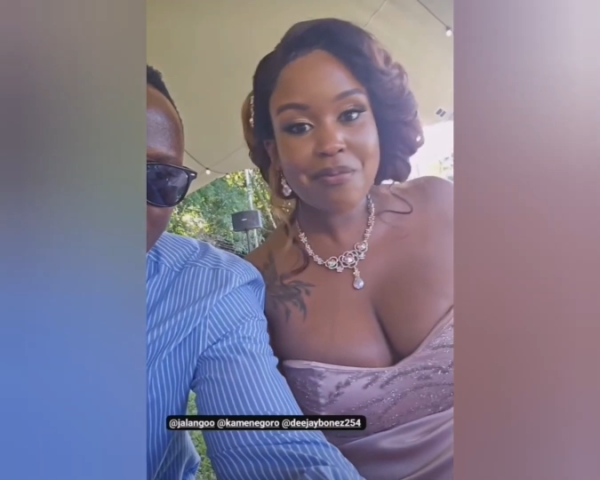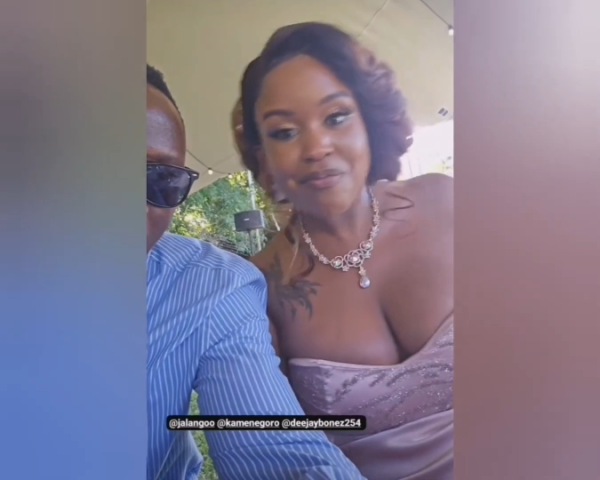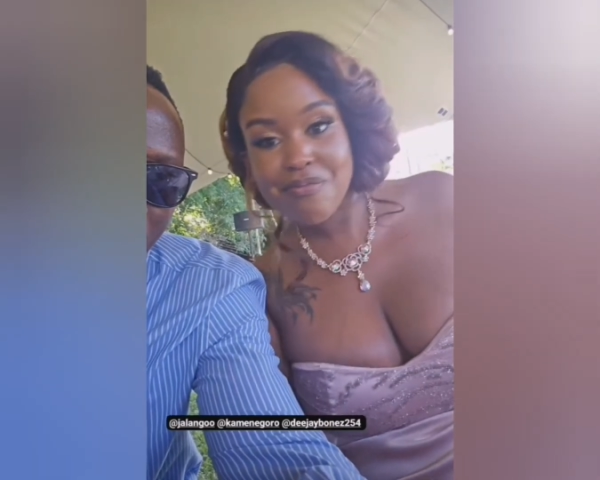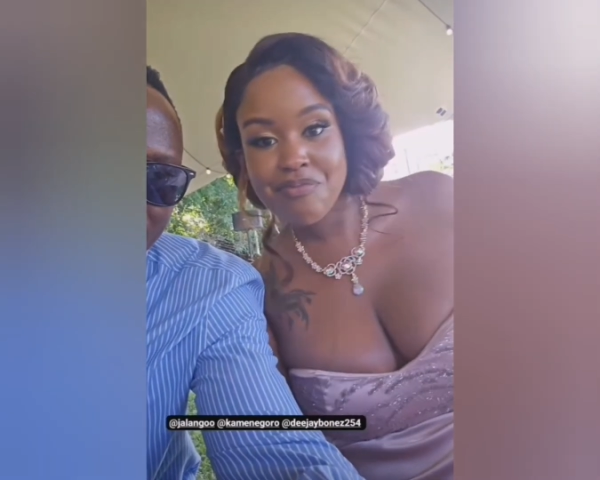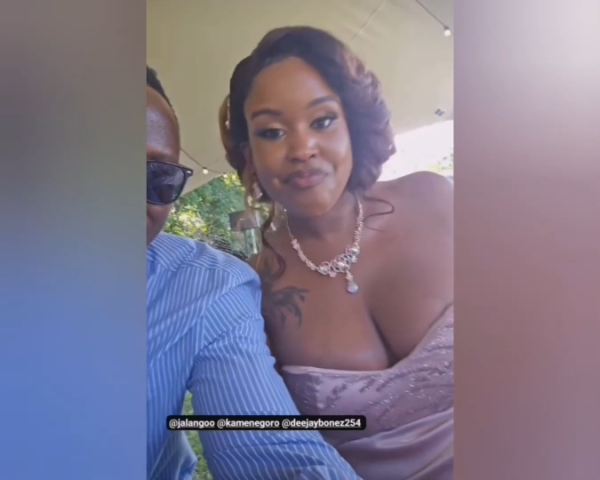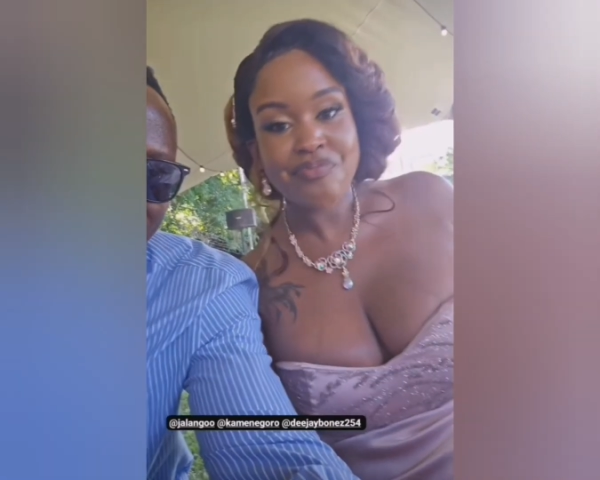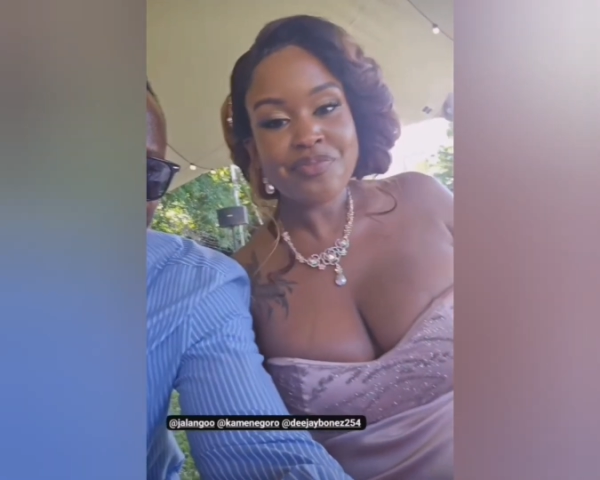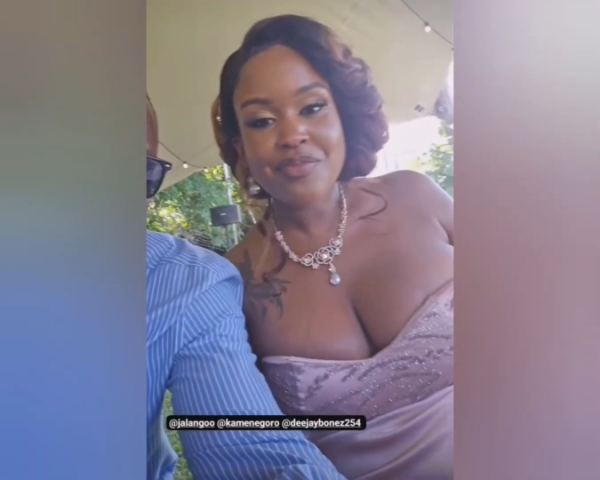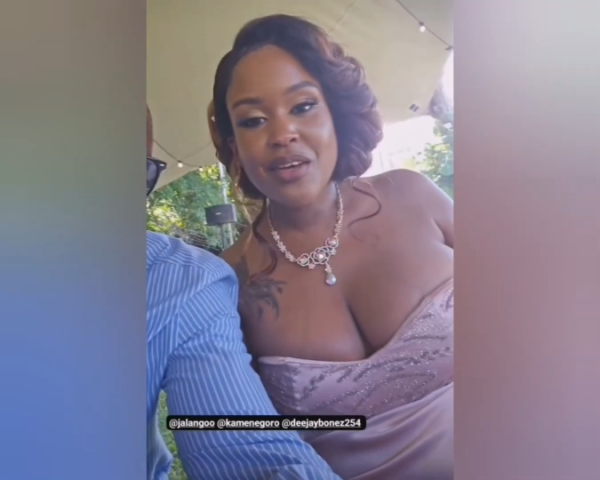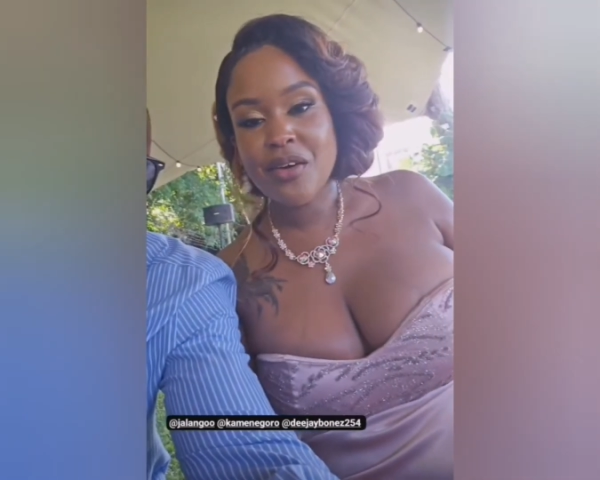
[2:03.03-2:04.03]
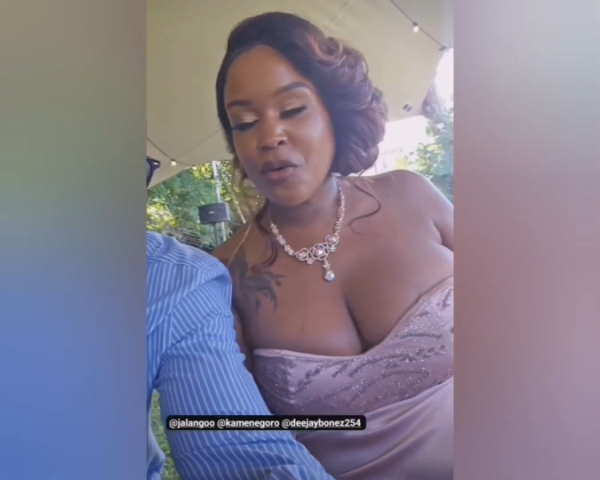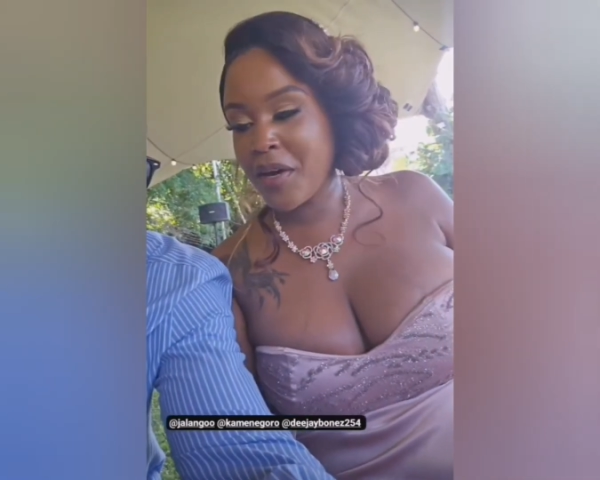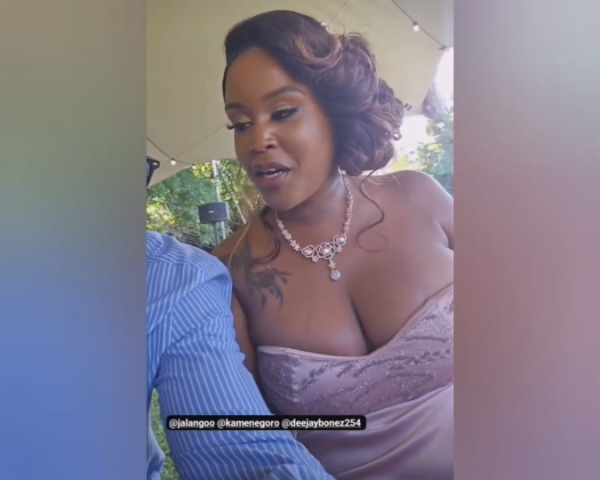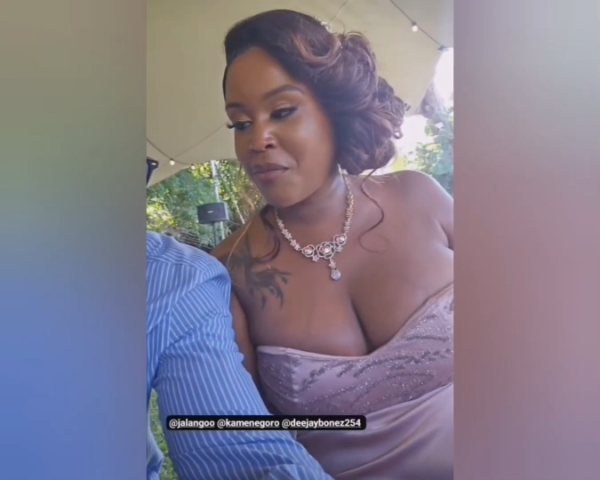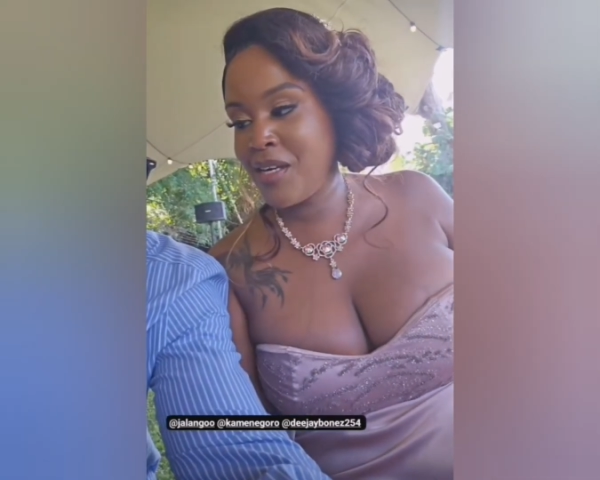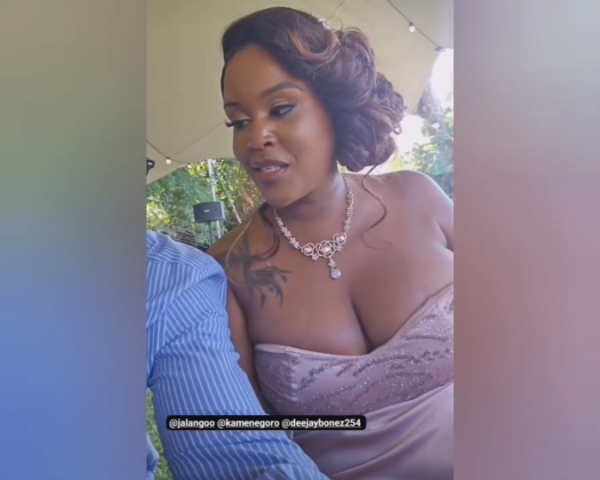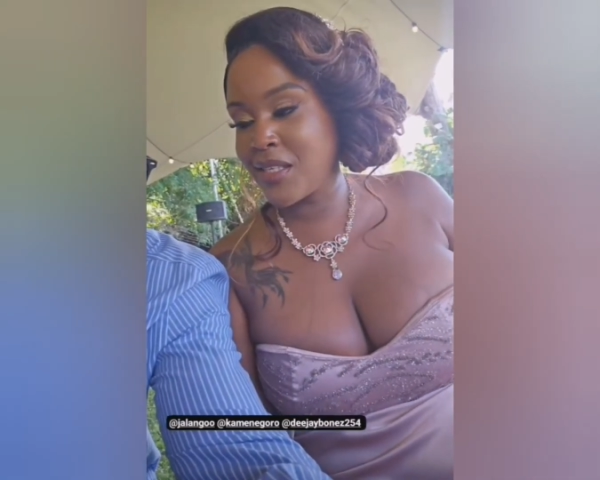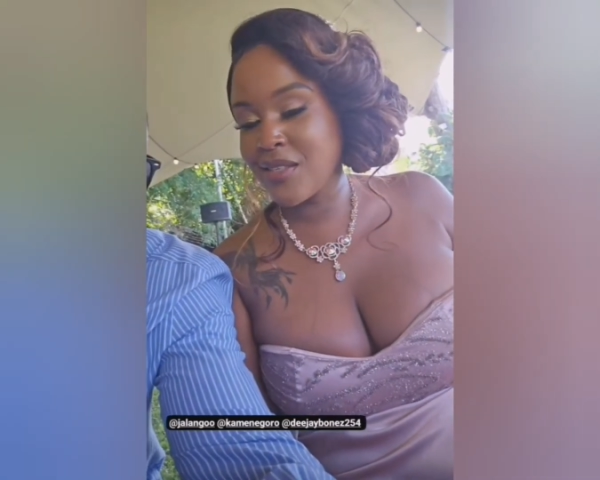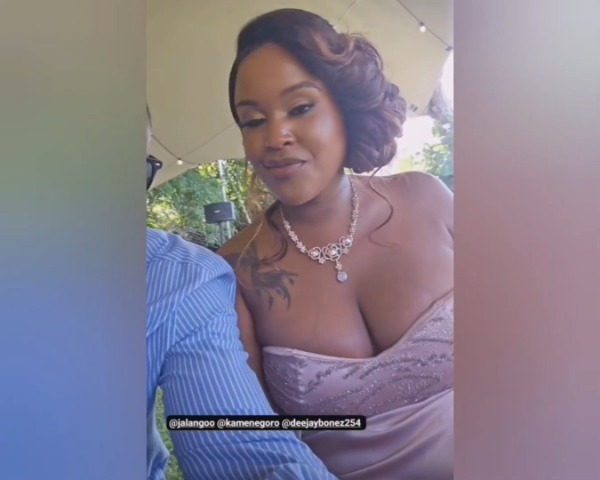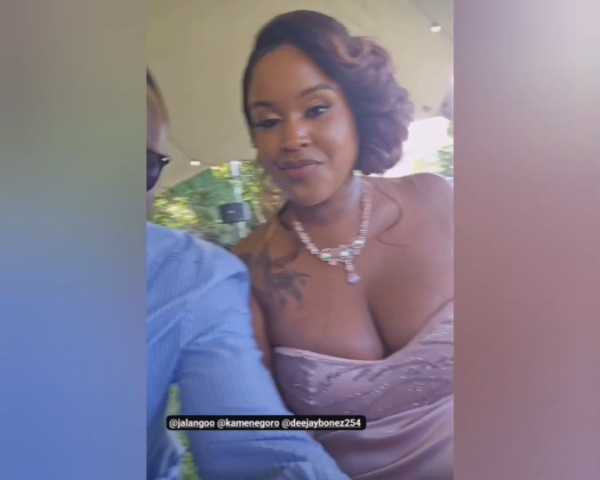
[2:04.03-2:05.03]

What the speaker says: DJ Bonez on her